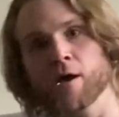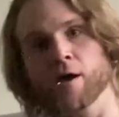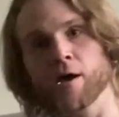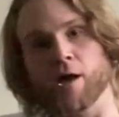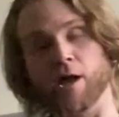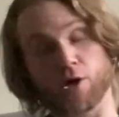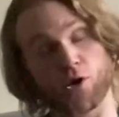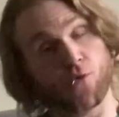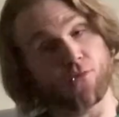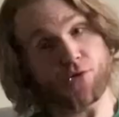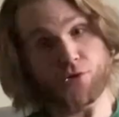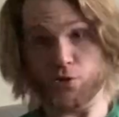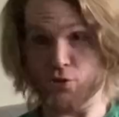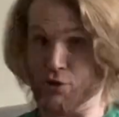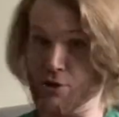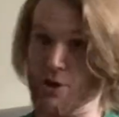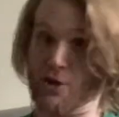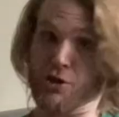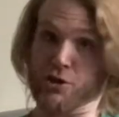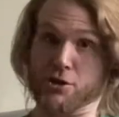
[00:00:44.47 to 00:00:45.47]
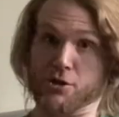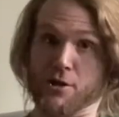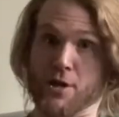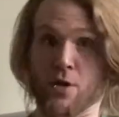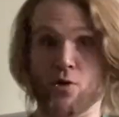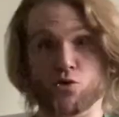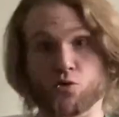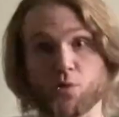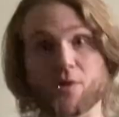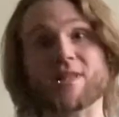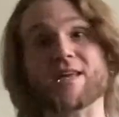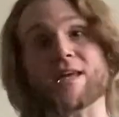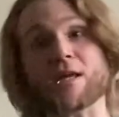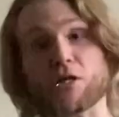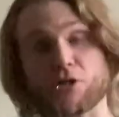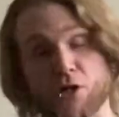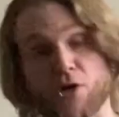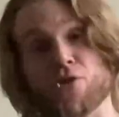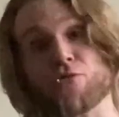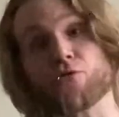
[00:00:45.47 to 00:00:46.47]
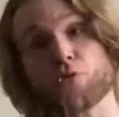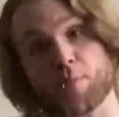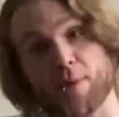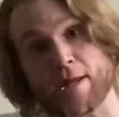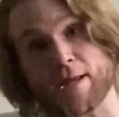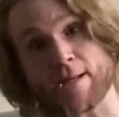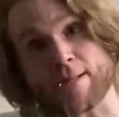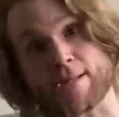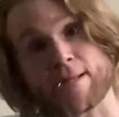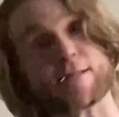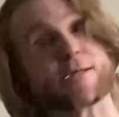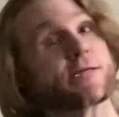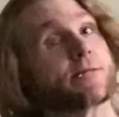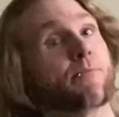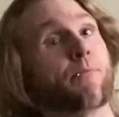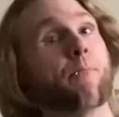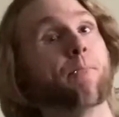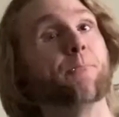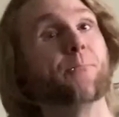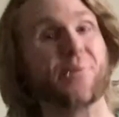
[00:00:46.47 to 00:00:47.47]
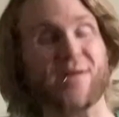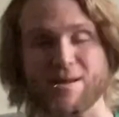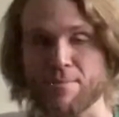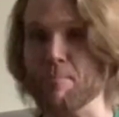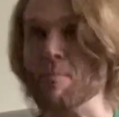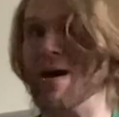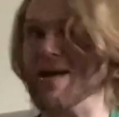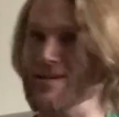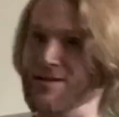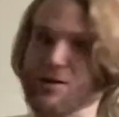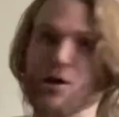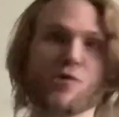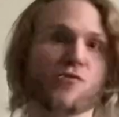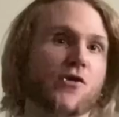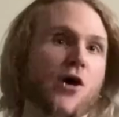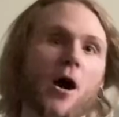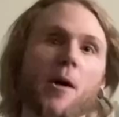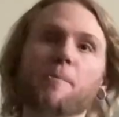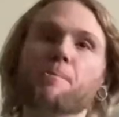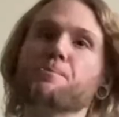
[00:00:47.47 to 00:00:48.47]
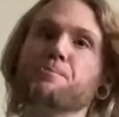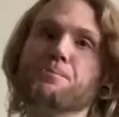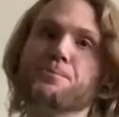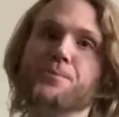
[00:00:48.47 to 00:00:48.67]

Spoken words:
And over those years, it was really easy for me to just beat myself up.